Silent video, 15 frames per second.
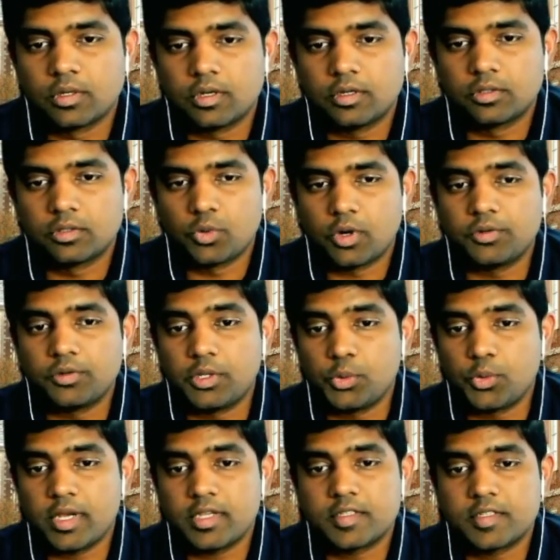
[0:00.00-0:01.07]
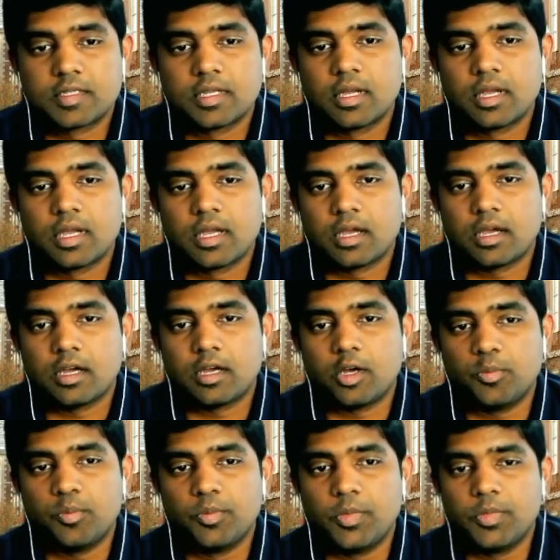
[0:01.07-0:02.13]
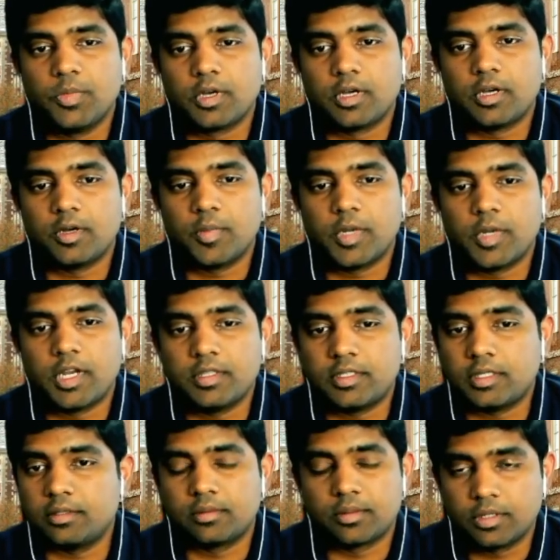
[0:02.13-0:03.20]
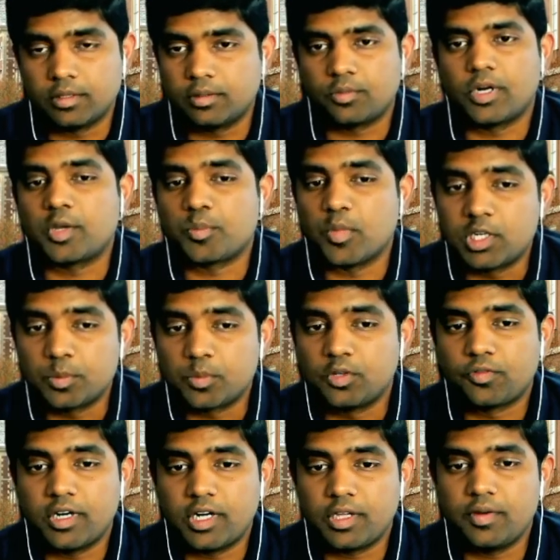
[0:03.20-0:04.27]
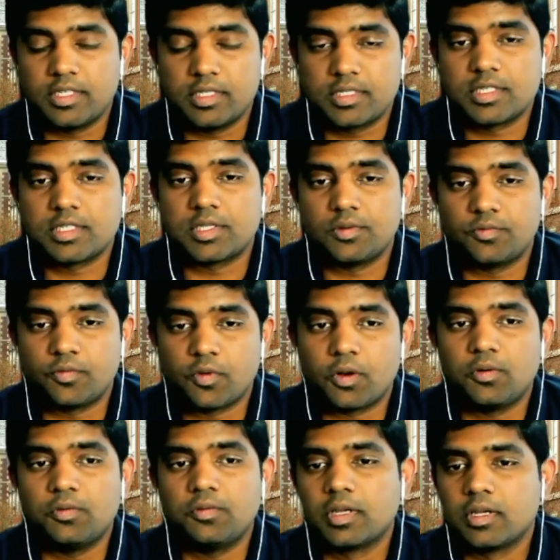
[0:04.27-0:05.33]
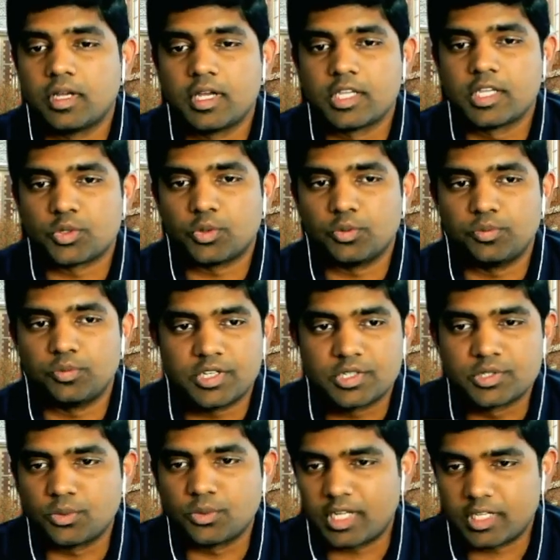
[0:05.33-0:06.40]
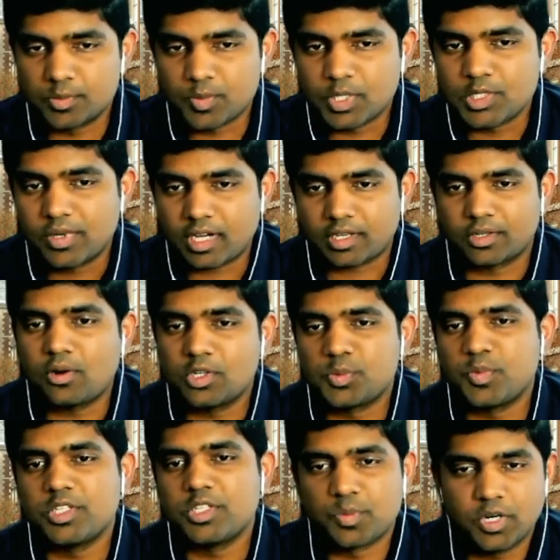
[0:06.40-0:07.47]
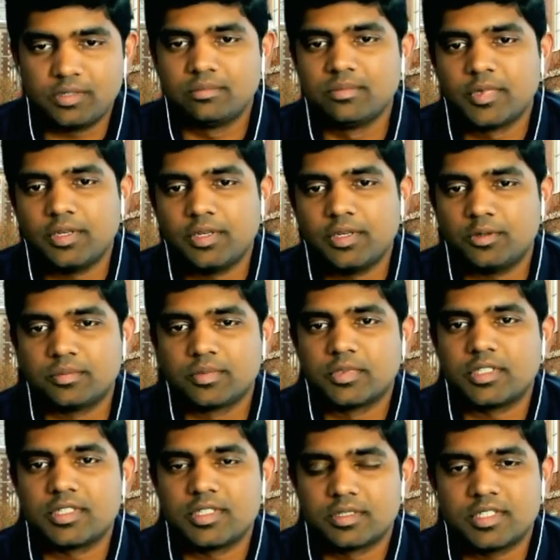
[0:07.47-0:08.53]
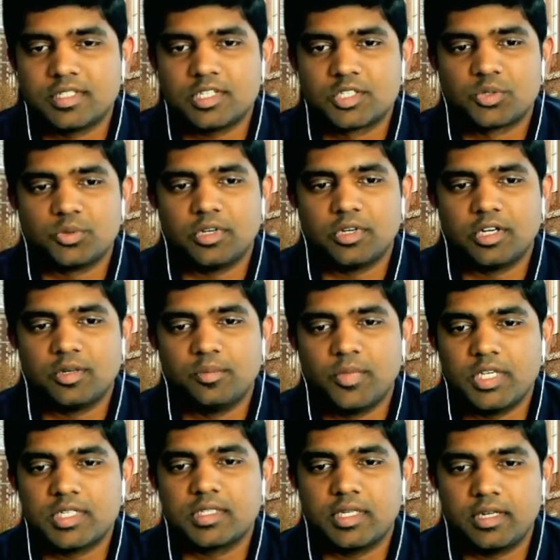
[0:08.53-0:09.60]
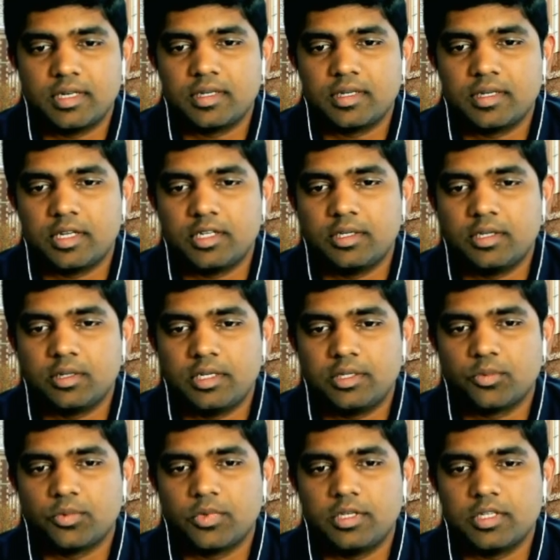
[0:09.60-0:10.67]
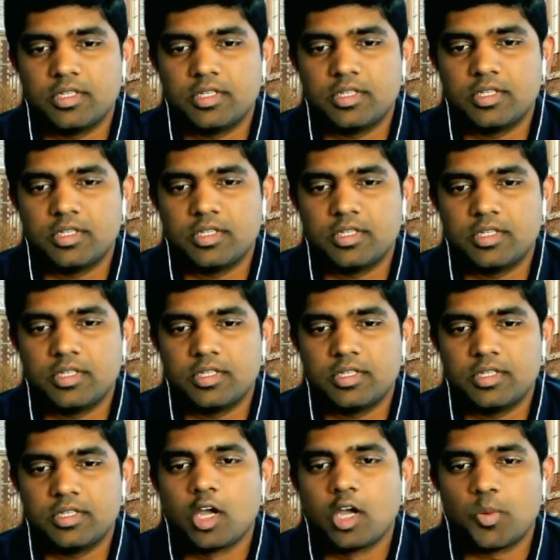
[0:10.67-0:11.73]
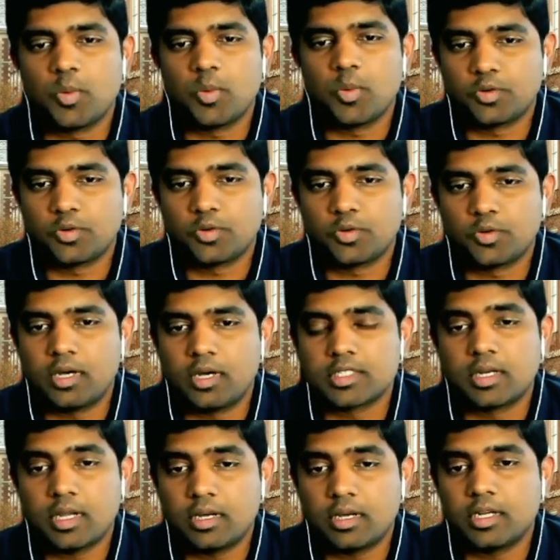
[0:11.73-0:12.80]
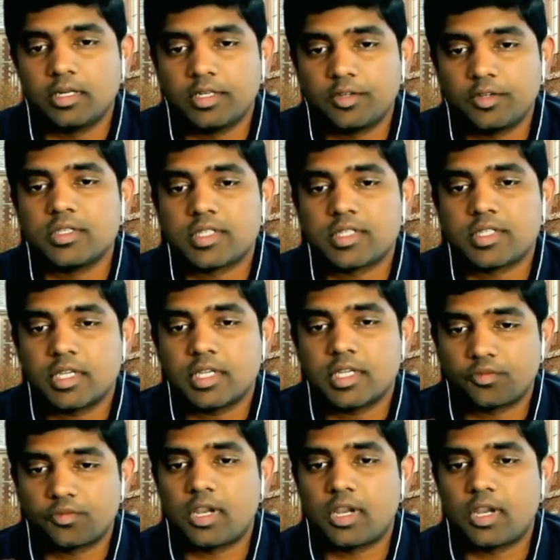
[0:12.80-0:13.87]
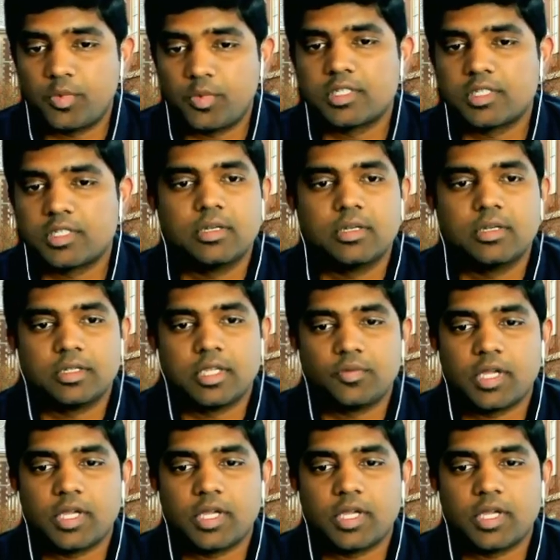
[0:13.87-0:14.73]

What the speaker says: throughout the US. And I think there were like multiple funding agencies involved. So there is no like specific acknowledgements, but just to mention that it is a part of a large different sets of collaboration that we have,